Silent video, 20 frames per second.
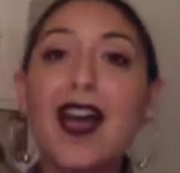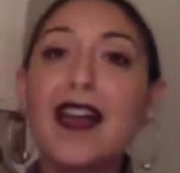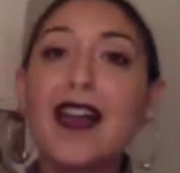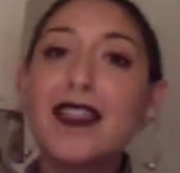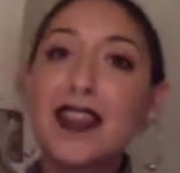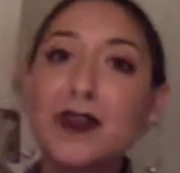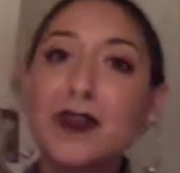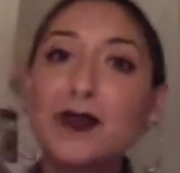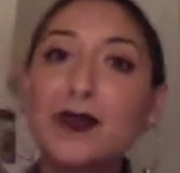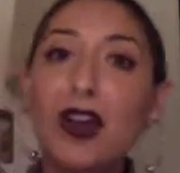
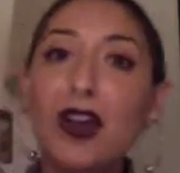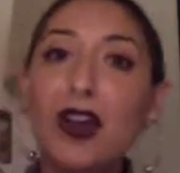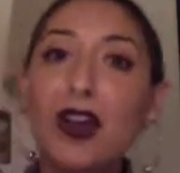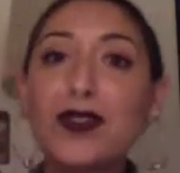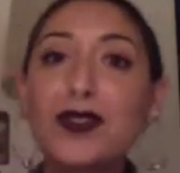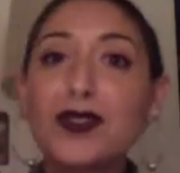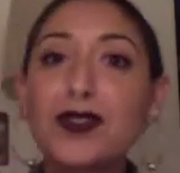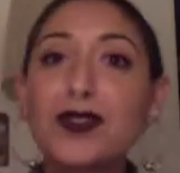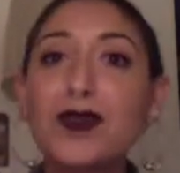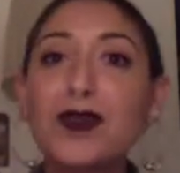Then we
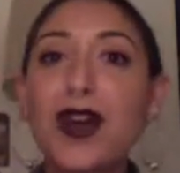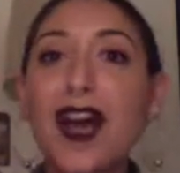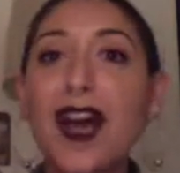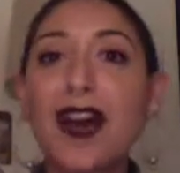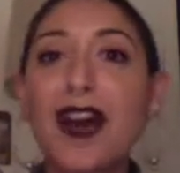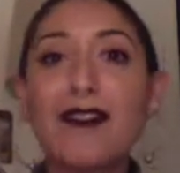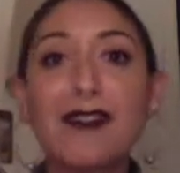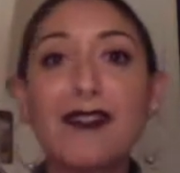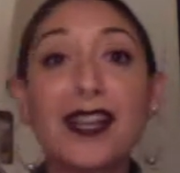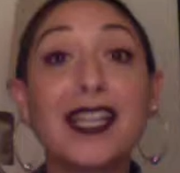also
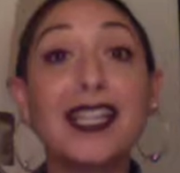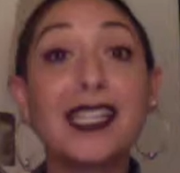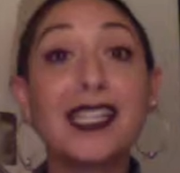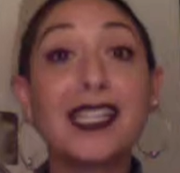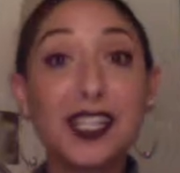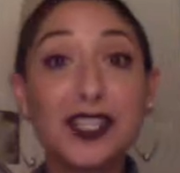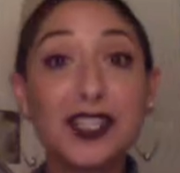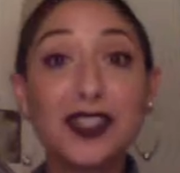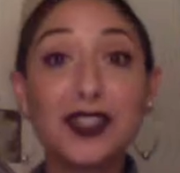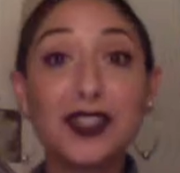have an
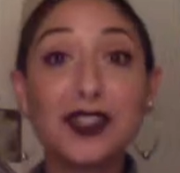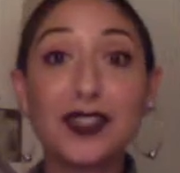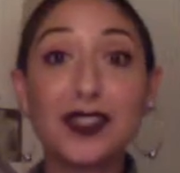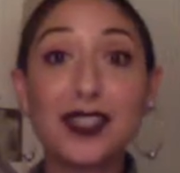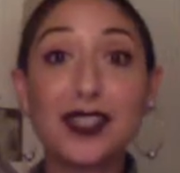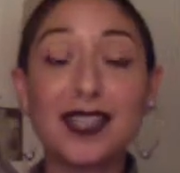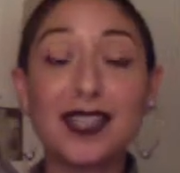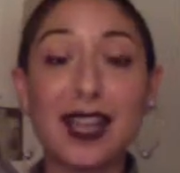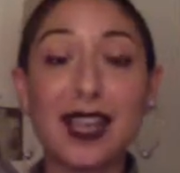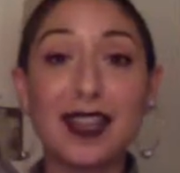additional
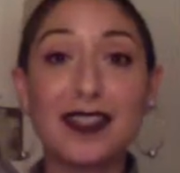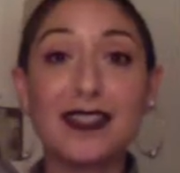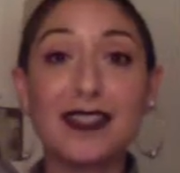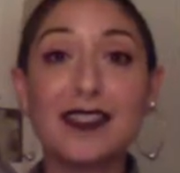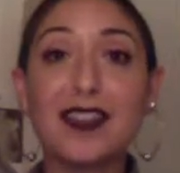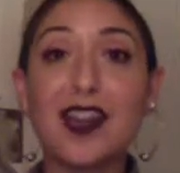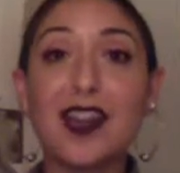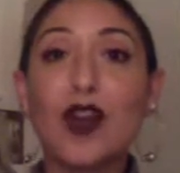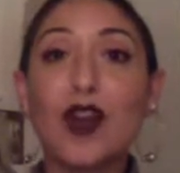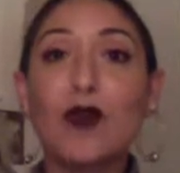sense